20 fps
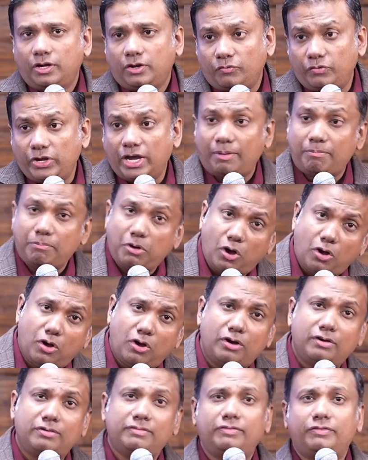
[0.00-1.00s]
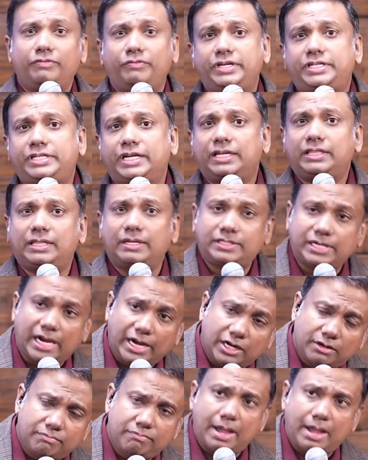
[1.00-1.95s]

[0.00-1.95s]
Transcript: we are born, we take the child